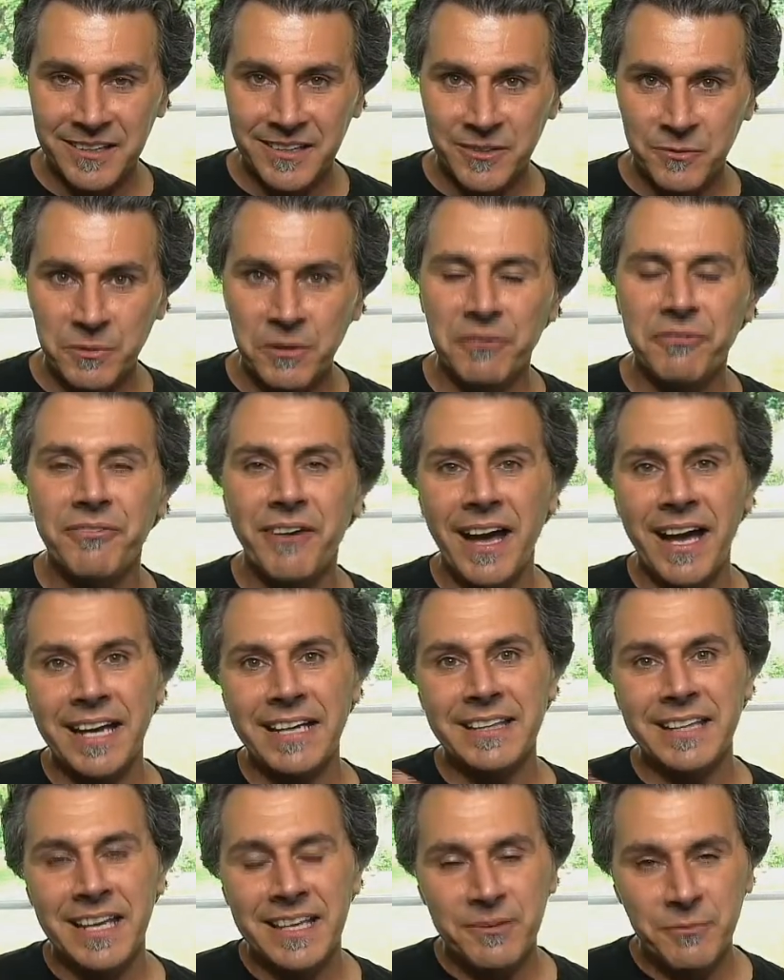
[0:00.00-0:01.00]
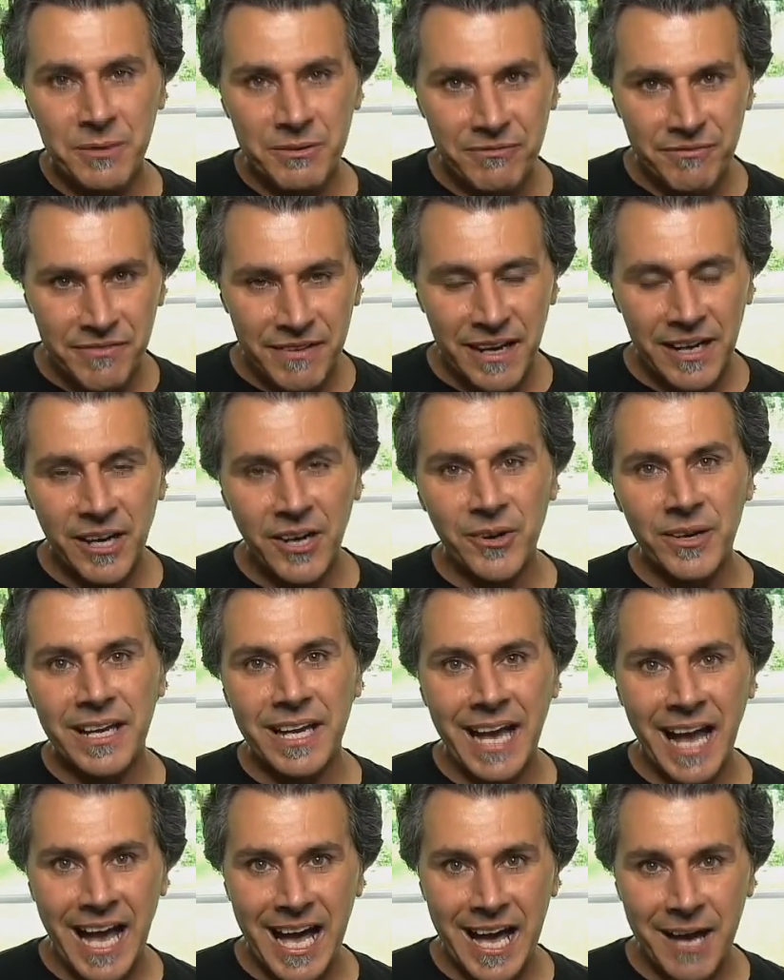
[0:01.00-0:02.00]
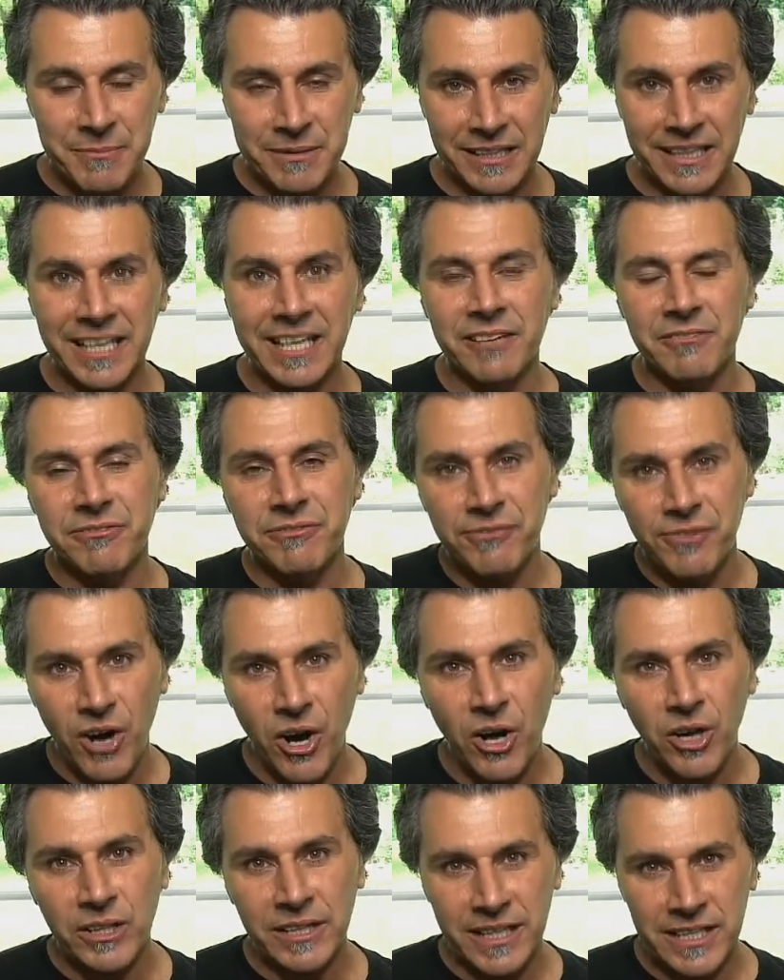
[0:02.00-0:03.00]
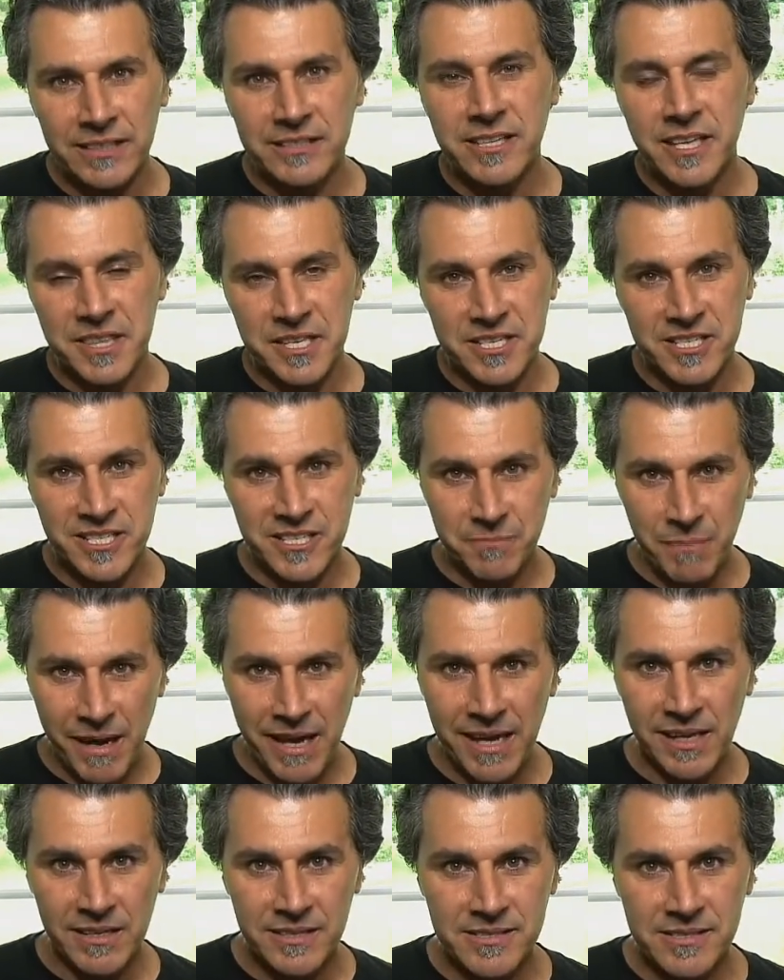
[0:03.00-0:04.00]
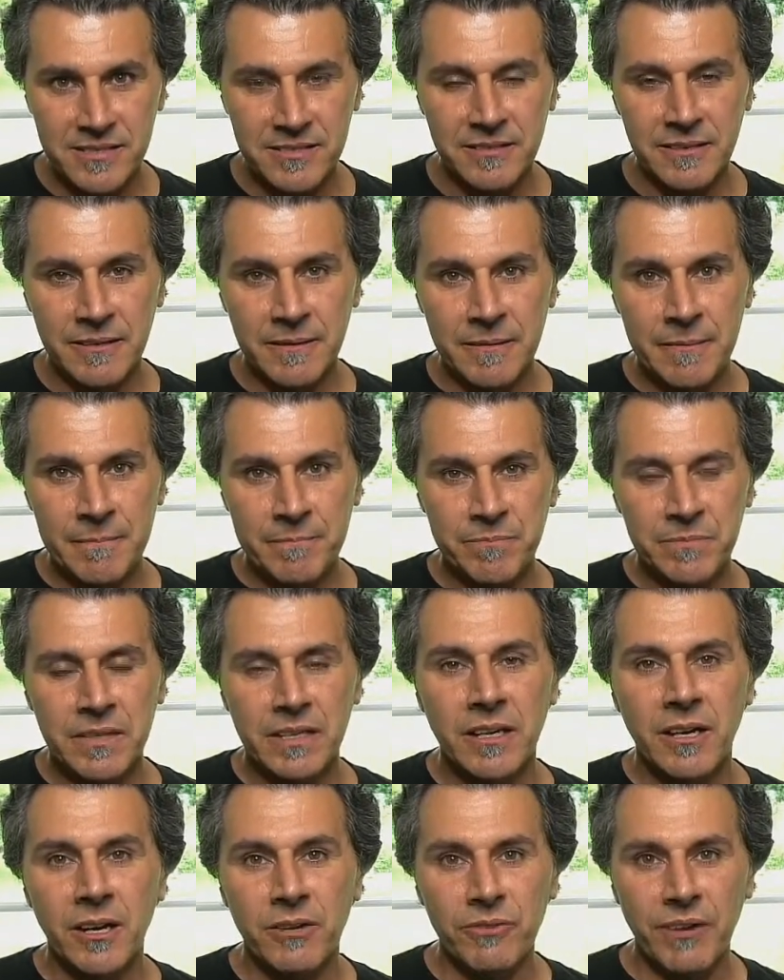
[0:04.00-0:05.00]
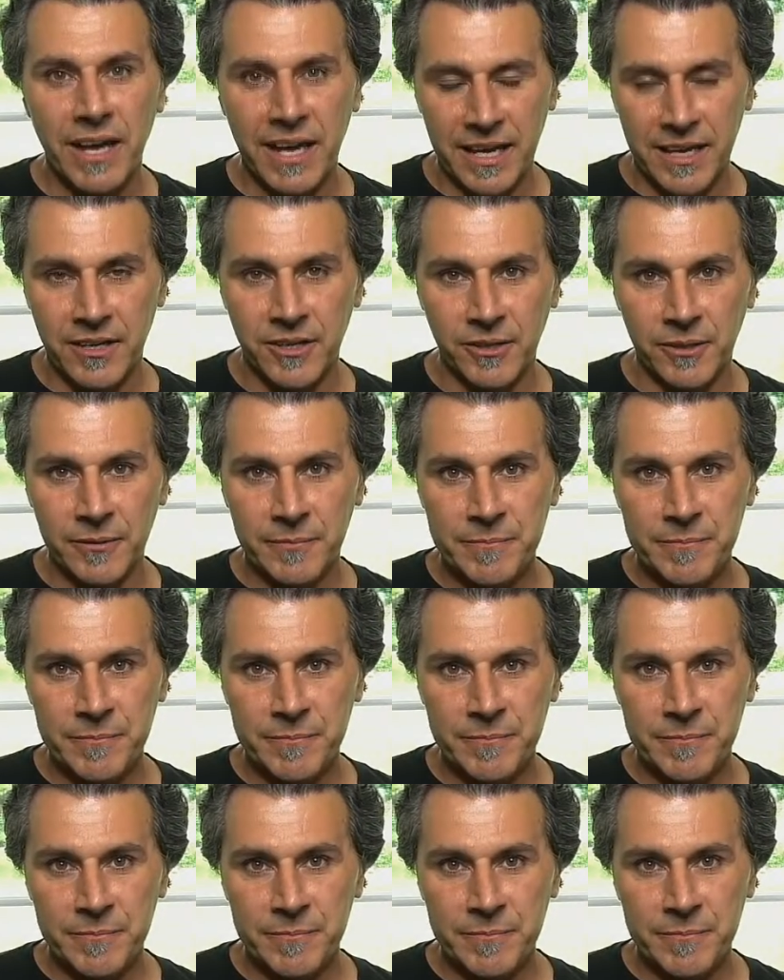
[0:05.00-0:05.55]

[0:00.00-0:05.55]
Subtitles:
we'll find we very commonly can fall into this space of anger.